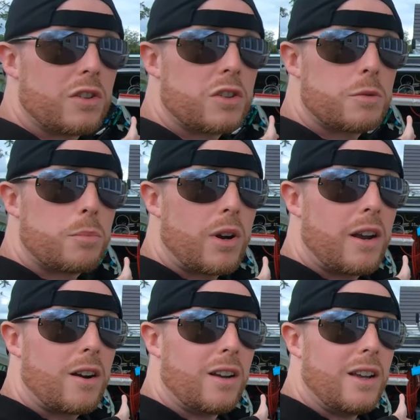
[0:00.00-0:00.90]
the
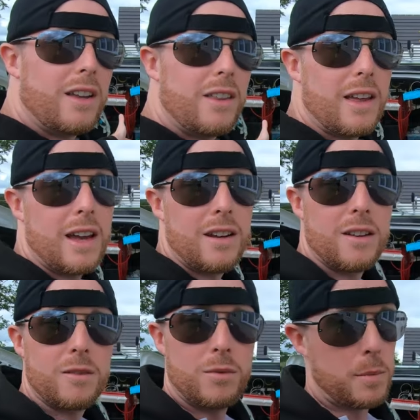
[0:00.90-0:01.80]
sprayer, then
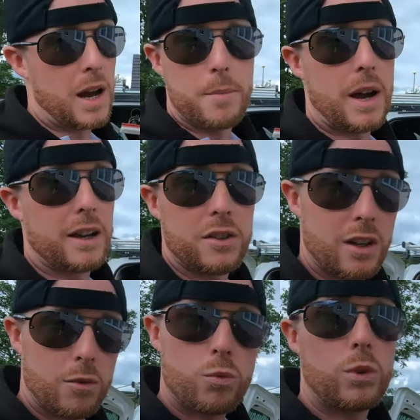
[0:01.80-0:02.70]
the backpack is
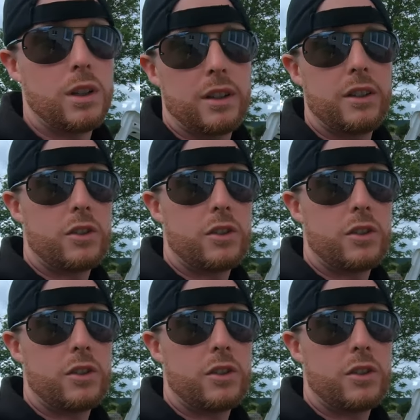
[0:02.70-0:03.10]
going to really